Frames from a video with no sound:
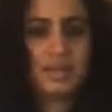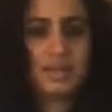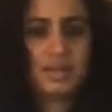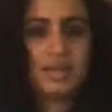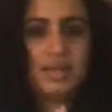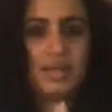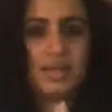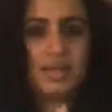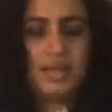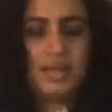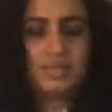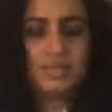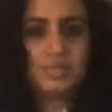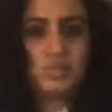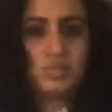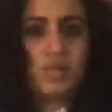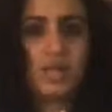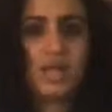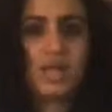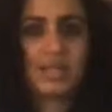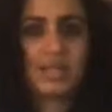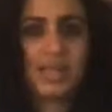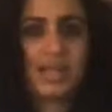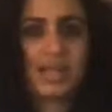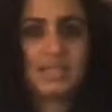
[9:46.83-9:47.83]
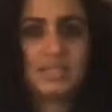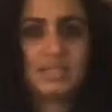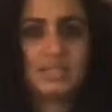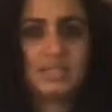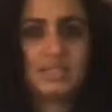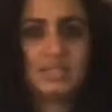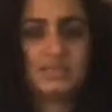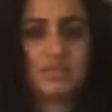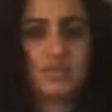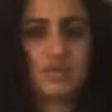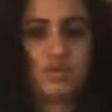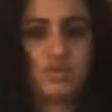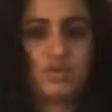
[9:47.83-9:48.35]
as well
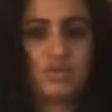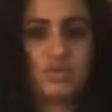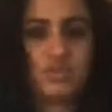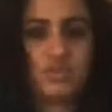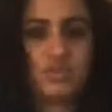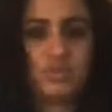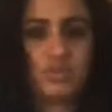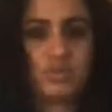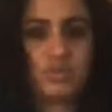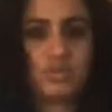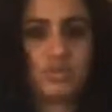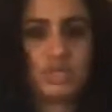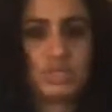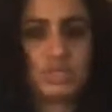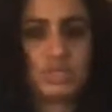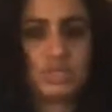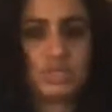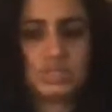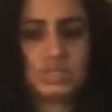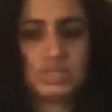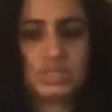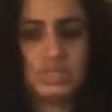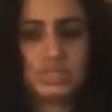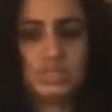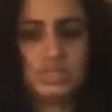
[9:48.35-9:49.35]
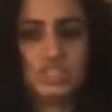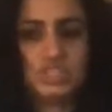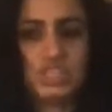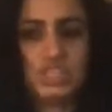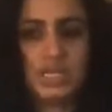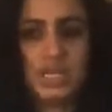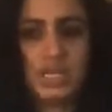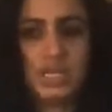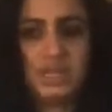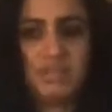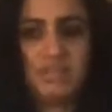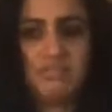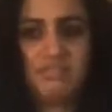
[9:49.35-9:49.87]
as for the shoulders.
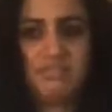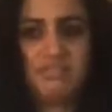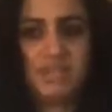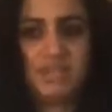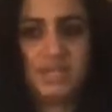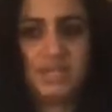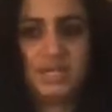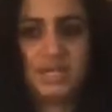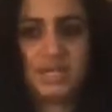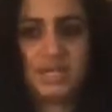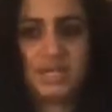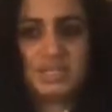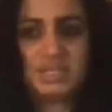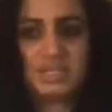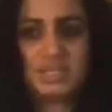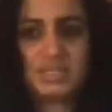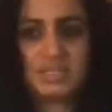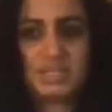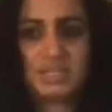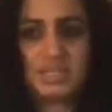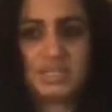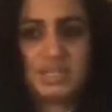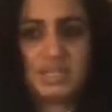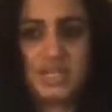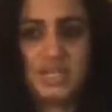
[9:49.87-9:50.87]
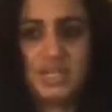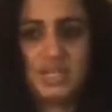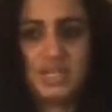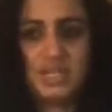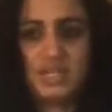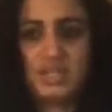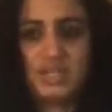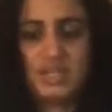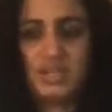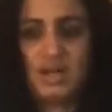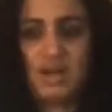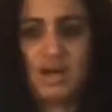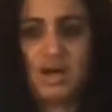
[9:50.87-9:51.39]
Jade Phoenix,
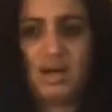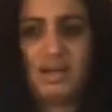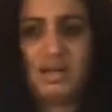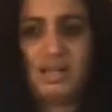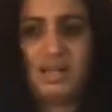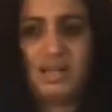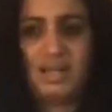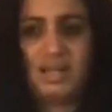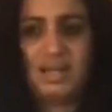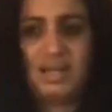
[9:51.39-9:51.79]
nodding